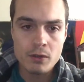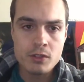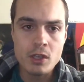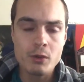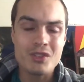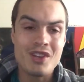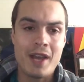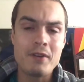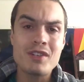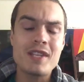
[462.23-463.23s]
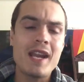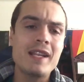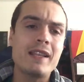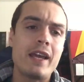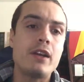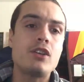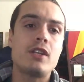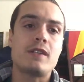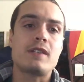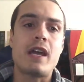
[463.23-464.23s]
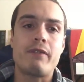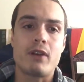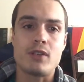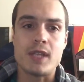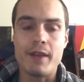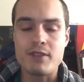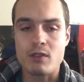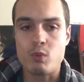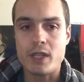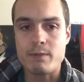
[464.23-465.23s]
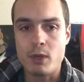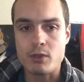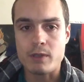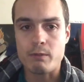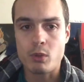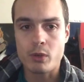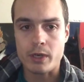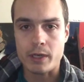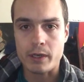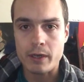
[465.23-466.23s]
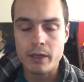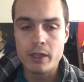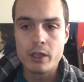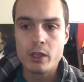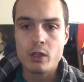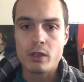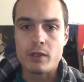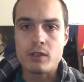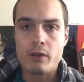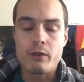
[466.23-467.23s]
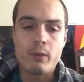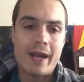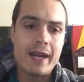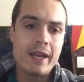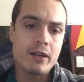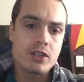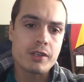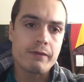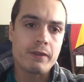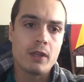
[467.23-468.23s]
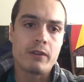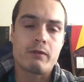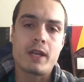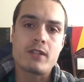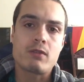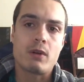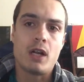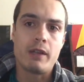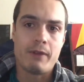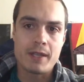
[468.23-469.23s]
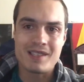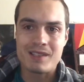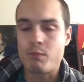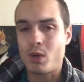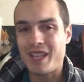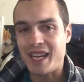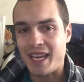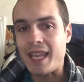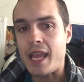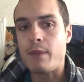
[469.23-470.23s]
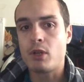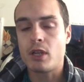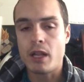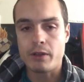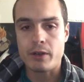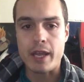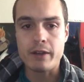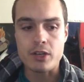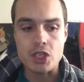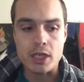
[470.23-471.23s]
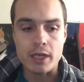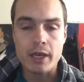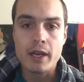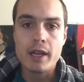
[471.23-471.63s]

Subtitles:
So understanding the energy inside of ourselves is what's most important. So the white energy field that runs through all of us is more like a cable colored energy.